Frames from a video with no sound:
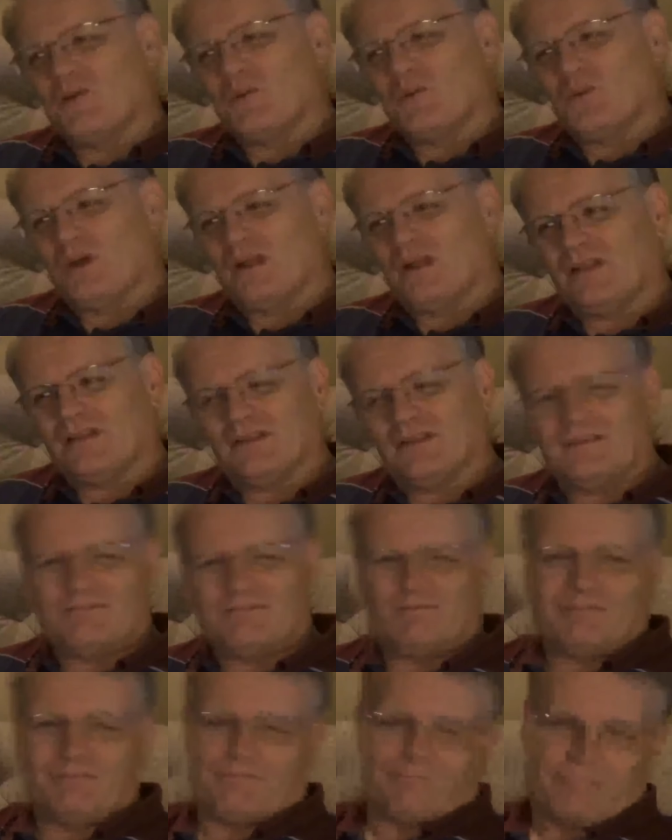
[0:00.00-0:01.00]
Well,
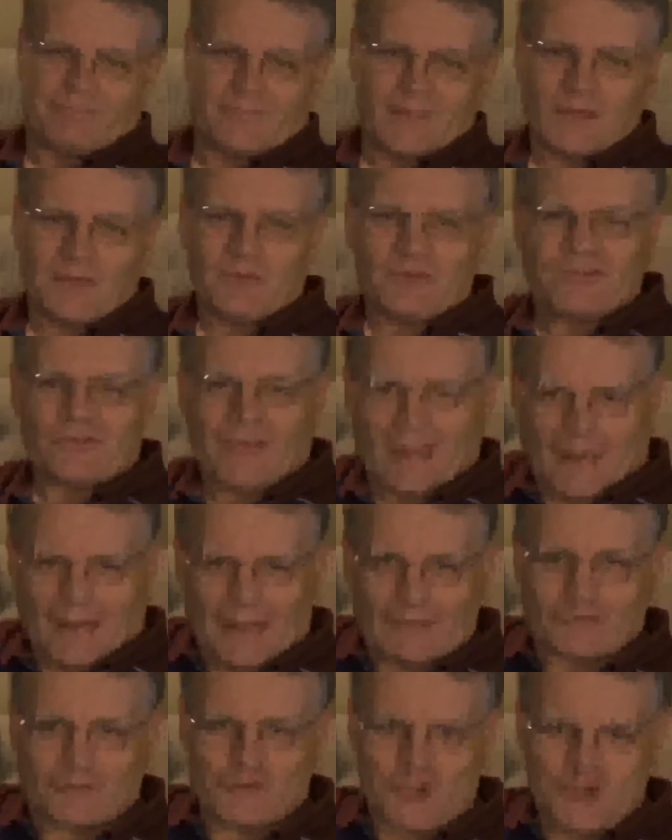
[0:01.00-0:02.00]
he was an
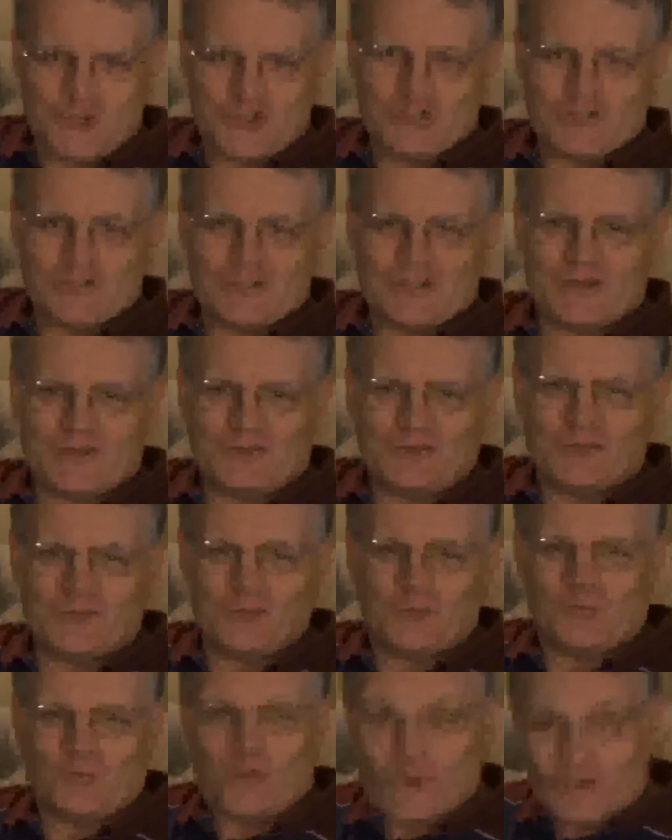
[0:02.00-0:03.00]
electrician that
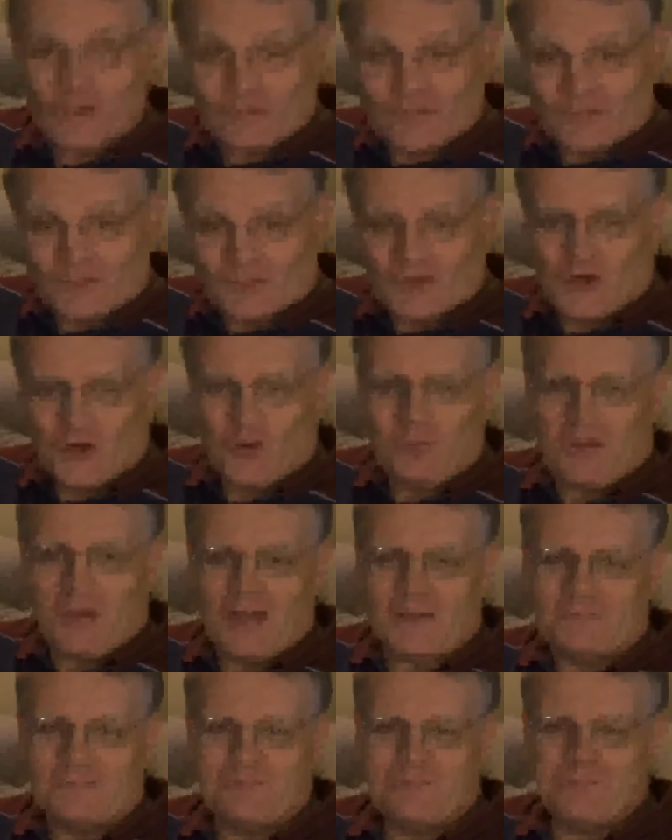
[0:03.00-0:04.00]
worked at a coal
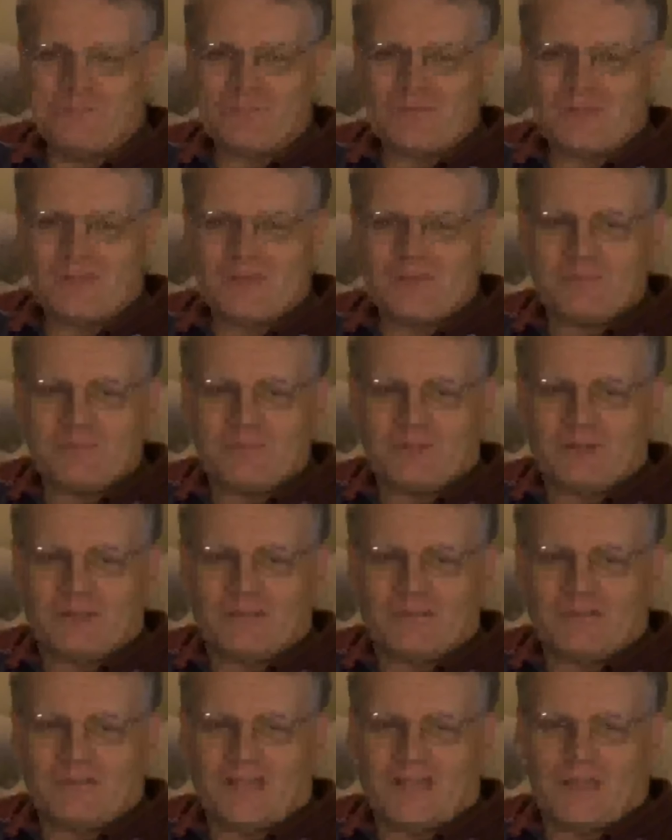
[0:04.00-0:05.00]
mine,
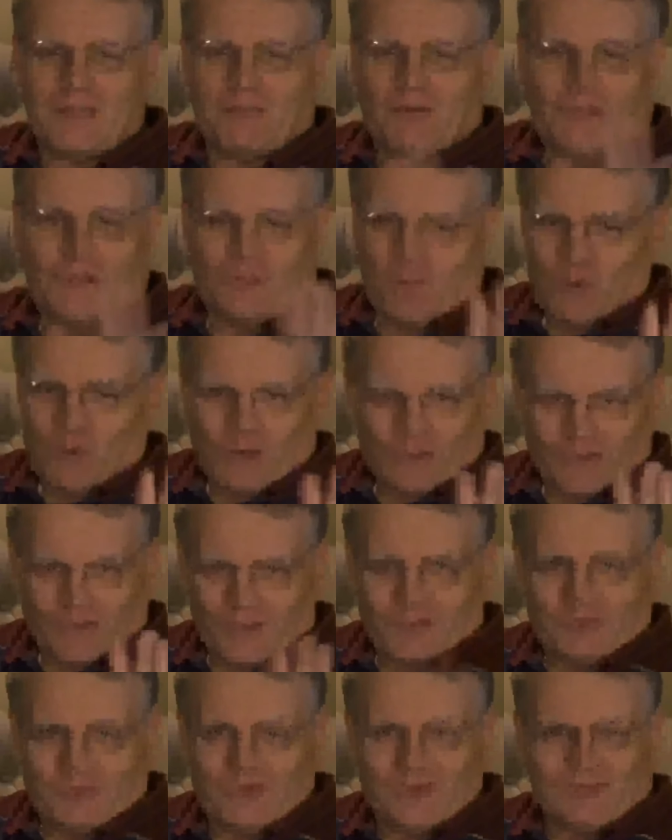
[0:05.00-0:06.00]
but anybody who worked
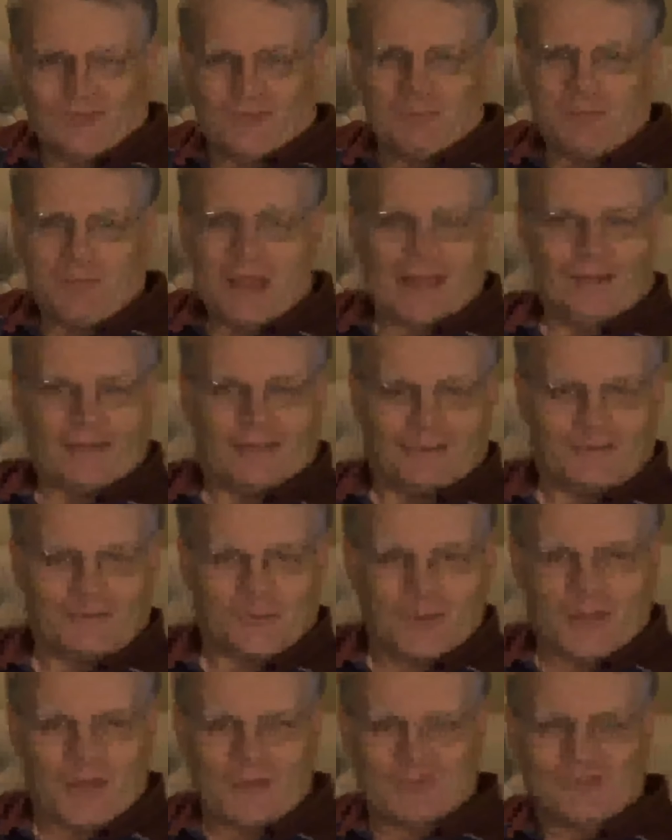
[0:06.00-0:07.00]
there was a miner
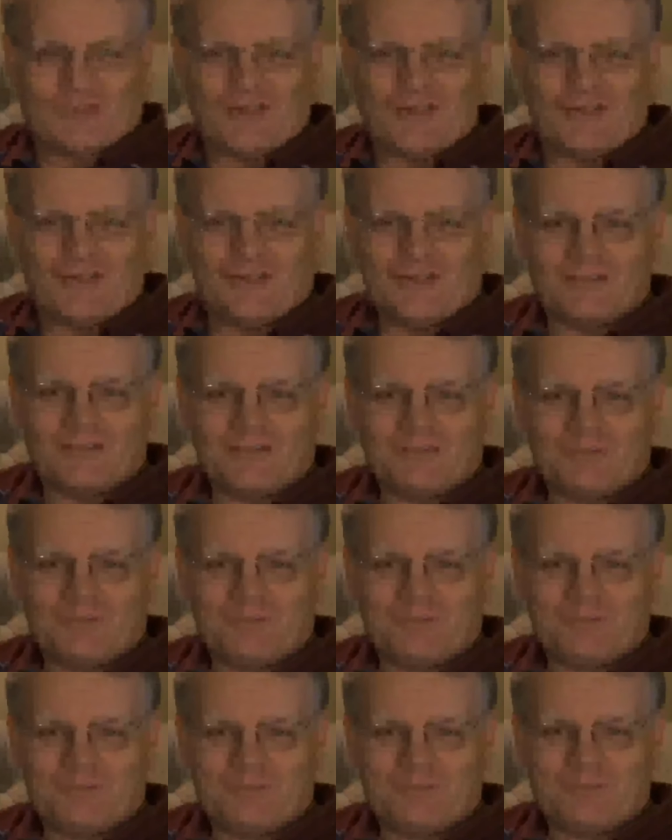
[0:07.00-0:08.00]
to outsiders.
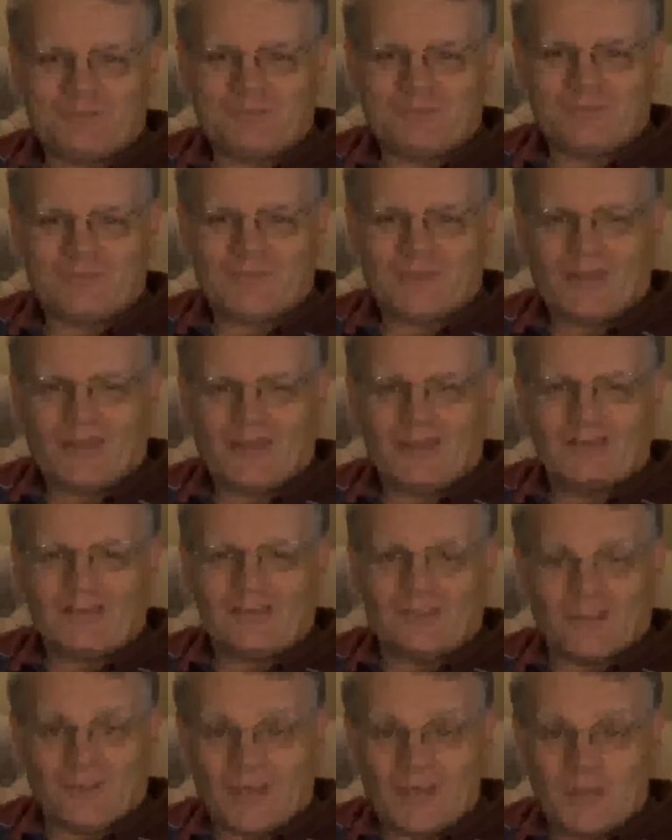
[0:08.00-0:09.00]

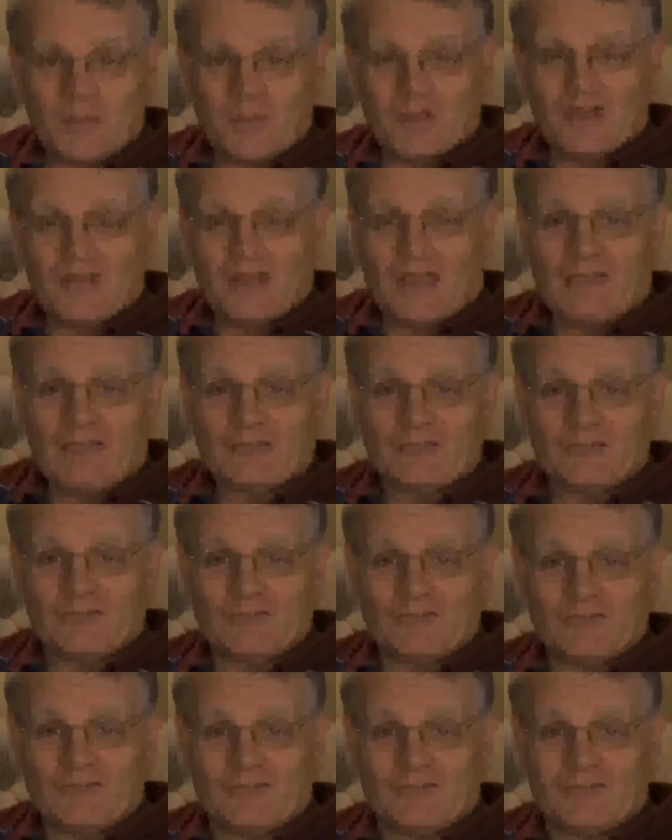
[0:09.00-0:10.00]
Today we're going to have to
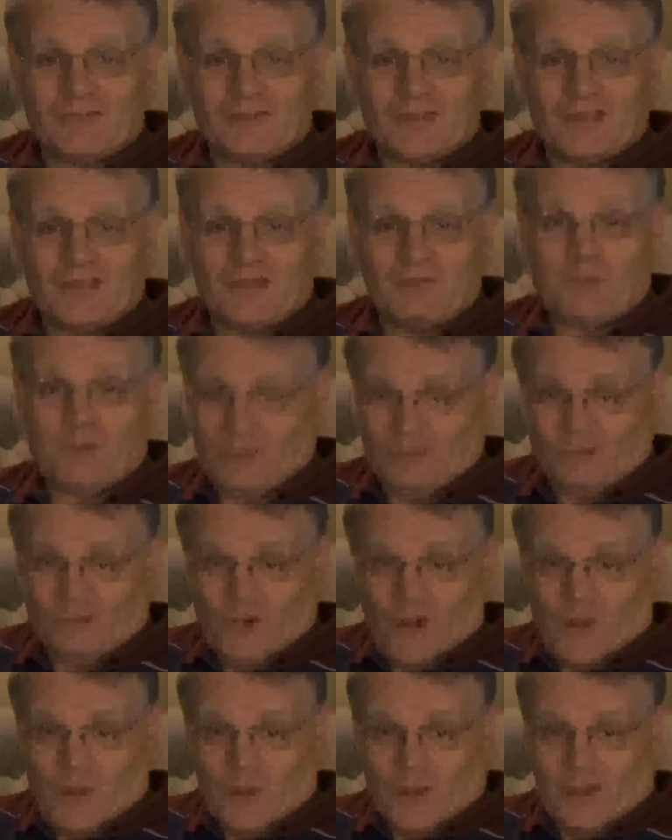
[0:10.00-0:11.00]
visit the model
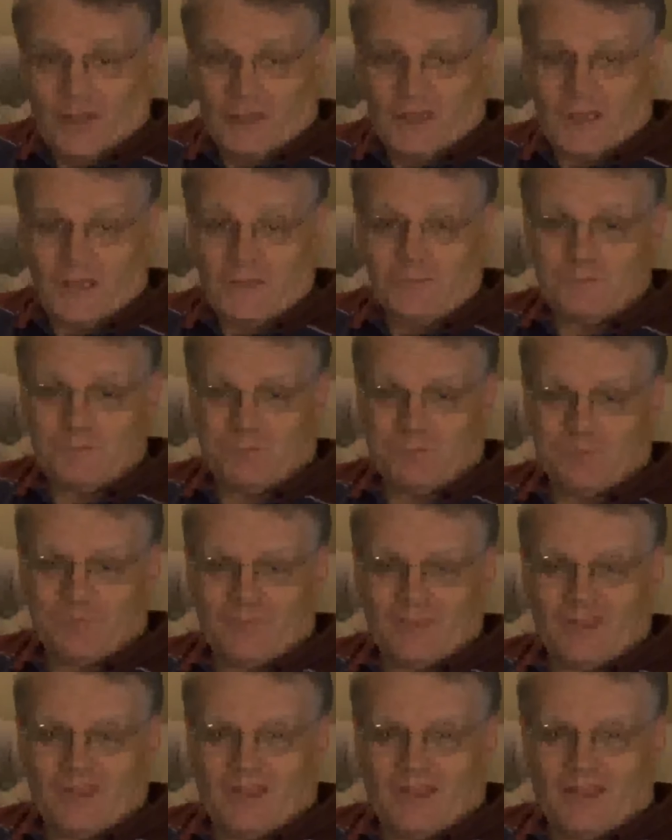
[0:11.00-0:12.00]
railway again.
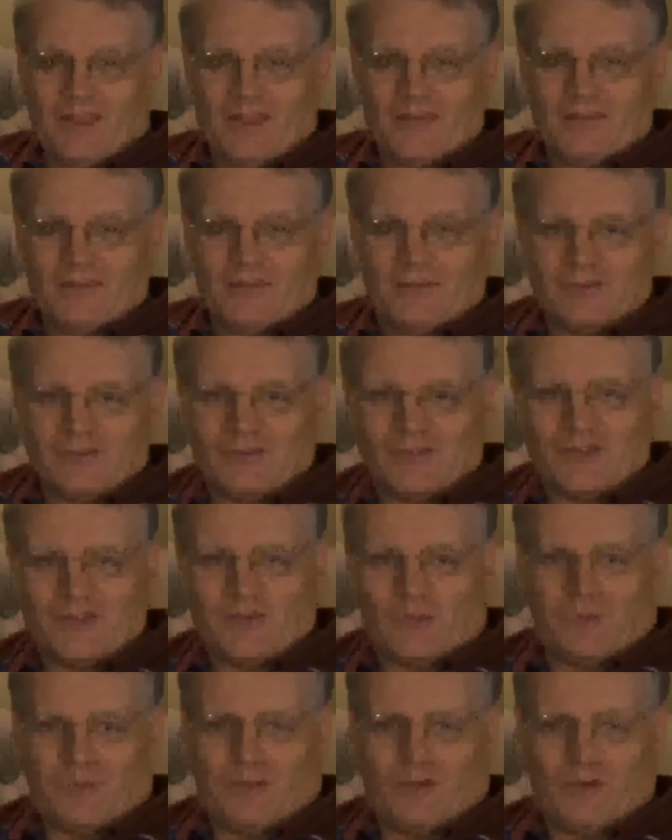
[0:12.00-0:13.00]
And today
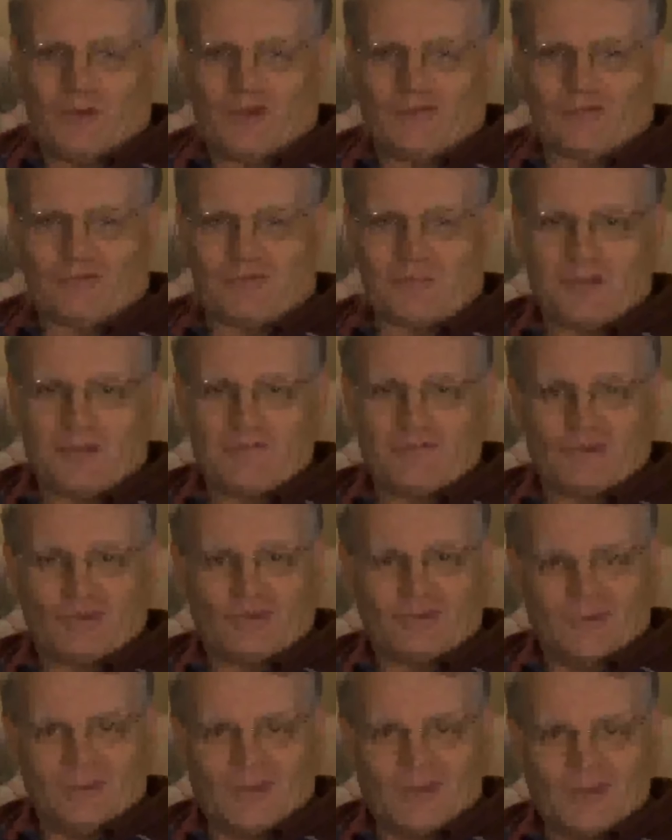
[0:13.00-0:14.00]
we'll be looking for my
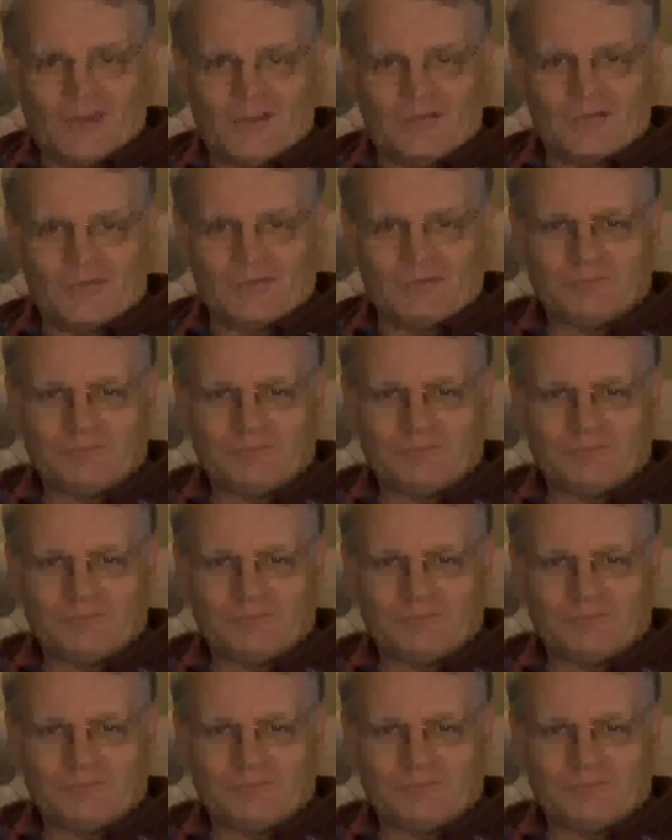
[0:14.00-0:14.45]
friend Dave.